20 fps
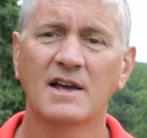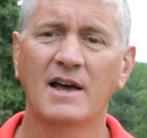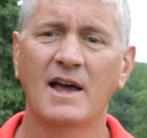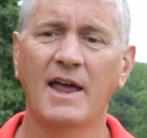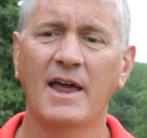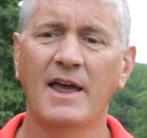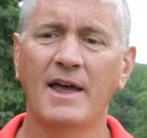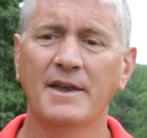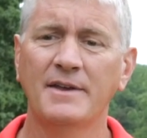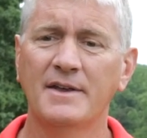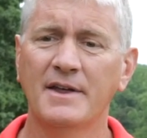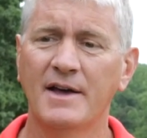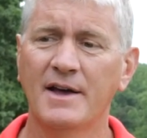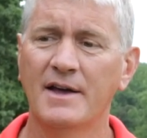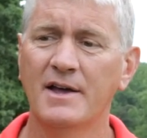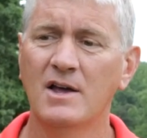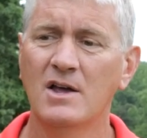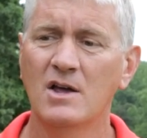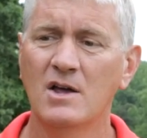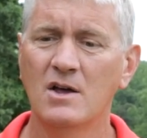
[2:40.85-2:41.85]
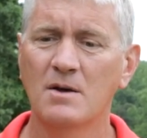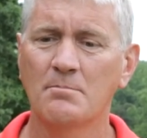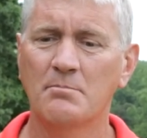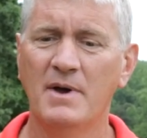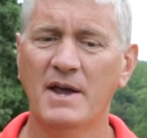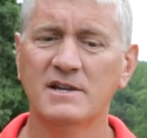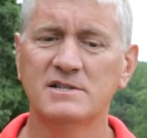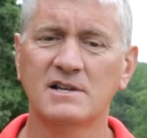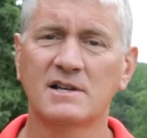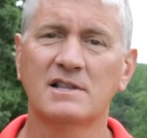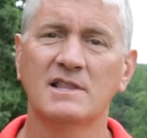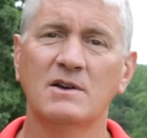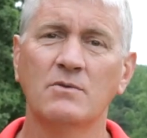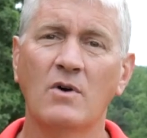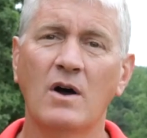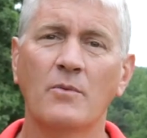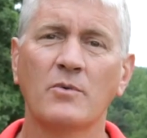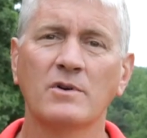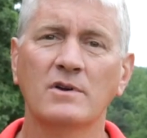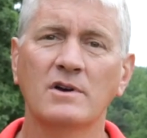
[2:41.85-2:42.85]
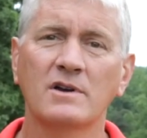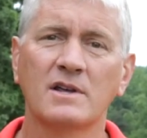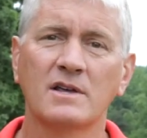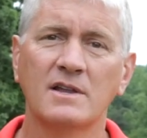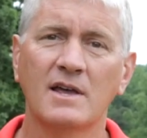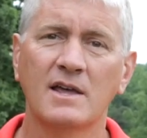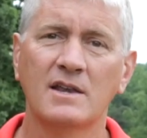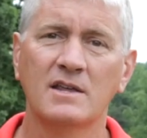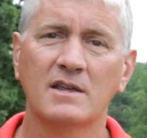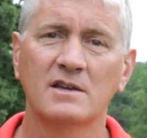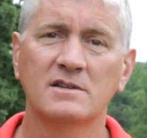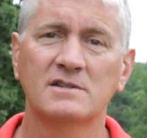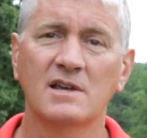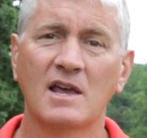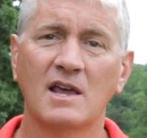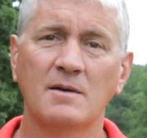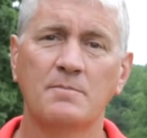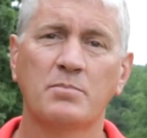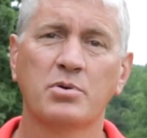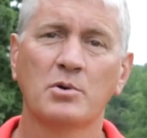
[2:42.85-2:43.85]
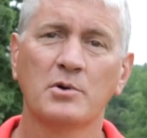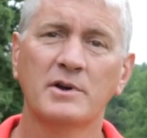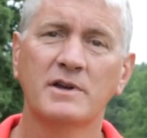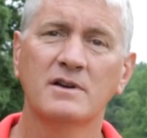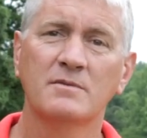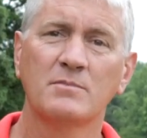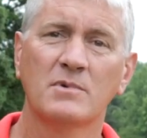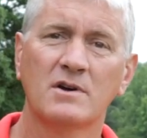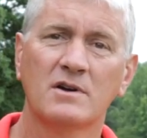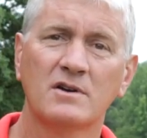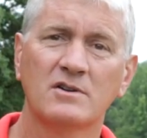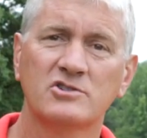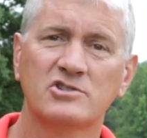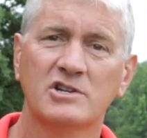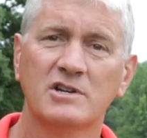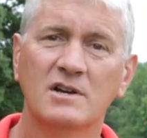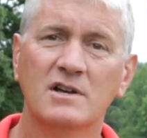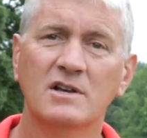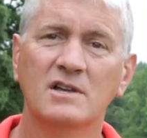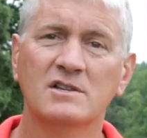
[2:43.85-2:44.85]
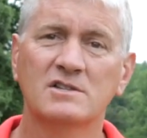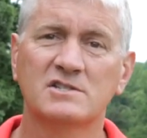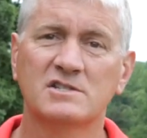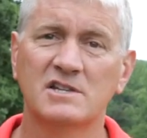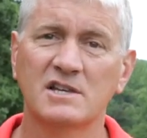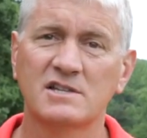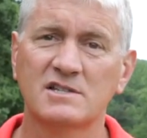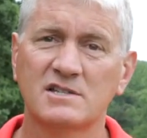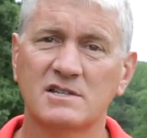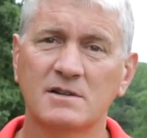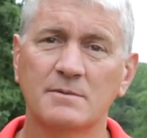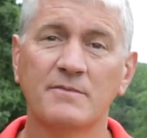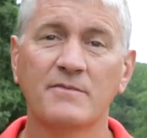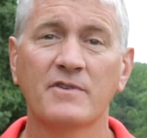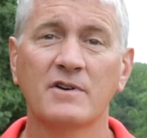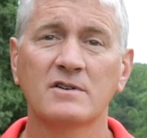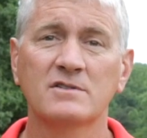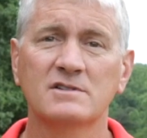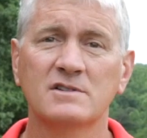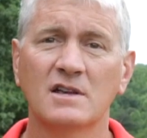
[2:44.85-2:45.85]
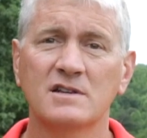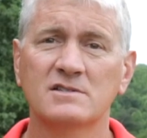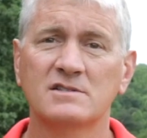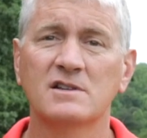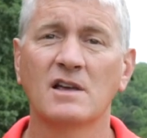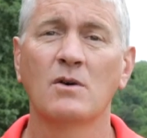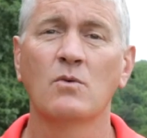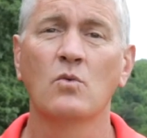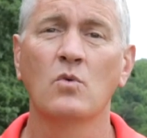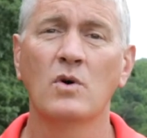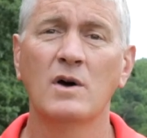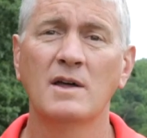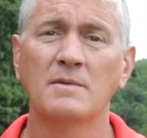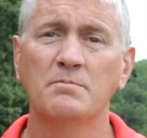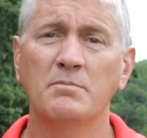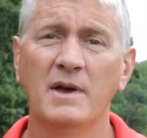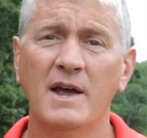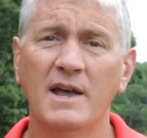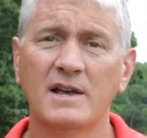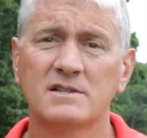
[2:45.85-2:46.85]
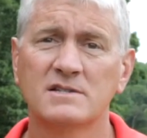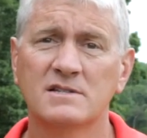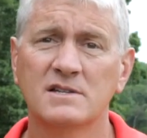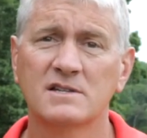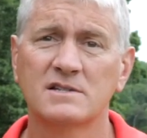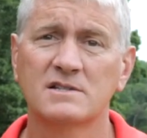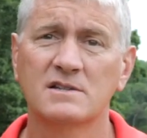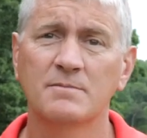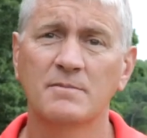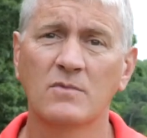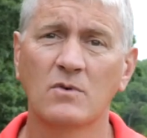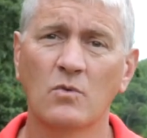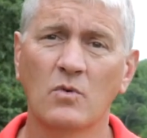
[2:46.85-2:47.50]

And basically what we're looking at is a pre-emerge system versus a one-pass system.